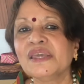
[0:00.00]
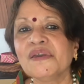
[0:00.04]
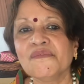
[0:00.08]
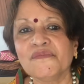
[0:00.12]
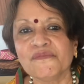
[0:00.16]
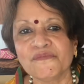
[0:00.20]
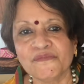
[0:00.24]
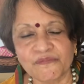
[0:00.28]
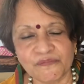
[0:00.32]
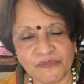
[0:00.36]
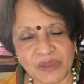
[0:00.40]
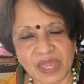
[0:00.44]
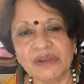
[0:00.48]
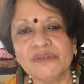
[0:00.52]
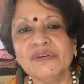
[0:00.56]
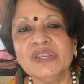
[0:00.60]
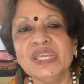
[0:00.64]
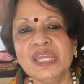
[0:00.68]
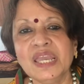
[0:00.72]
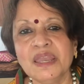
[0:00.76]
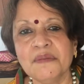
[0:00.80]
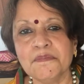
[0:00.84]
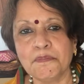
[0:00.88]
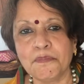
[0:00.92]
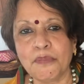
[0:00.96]

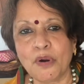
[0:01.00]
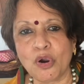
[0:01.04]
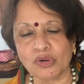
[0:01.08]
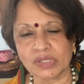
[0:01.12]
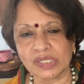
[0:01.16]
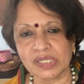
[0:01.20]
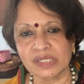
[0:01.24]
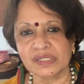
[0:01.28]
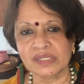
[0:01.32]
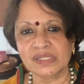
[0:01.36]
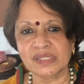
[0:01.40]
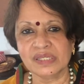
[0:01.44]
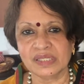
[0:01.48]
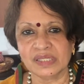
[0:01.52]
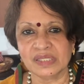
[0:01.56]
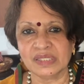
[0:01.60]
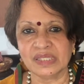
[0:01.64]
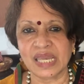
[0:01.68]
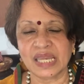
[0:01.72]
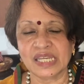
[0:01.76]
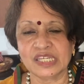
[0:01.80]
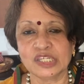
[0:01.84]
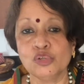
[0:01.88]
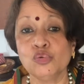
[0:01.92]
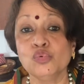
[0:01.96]
very important
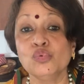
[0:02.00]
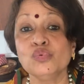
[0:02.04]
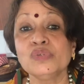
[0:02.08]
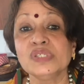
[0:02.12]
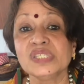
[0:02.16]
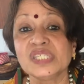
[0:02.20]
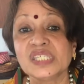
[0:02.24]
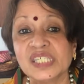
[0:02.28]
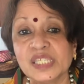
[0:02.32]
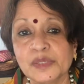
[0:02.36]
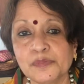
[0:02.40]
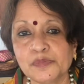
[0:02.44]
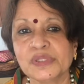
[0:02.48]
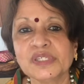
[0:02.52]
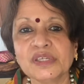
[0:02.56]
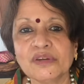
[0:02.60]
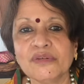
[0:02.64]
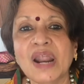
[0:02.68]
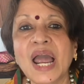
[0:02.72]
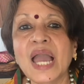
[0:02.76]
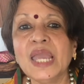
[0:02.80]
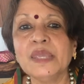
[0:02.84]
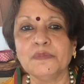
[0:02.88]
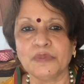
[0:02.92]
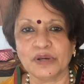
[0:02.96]
that you
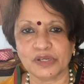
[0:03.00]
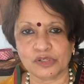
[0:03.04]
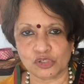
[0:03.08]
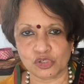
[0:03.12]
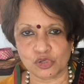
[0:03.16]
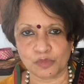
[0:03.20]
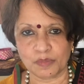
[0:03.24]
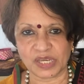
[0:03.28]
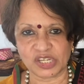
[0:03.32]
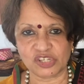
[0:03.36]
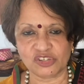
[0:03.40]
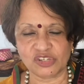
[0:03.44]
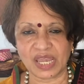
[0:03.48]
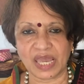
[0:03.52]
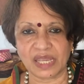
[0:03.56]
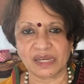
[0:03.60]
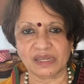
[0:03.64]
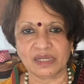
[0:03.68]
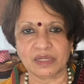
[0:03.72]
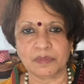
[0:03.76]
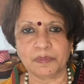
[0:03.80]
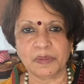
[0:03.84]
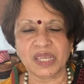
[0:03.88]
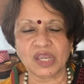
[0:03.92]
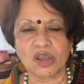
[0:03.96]
subscribe to my channel,
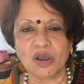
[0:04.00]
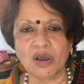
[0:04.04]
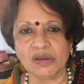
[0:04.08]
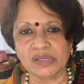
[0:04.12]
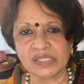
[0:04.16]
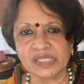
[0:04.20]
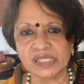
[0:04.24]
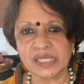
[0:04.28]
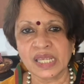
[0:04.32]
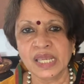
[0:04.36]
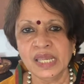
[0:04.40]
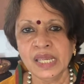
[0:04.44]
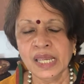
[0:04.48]
because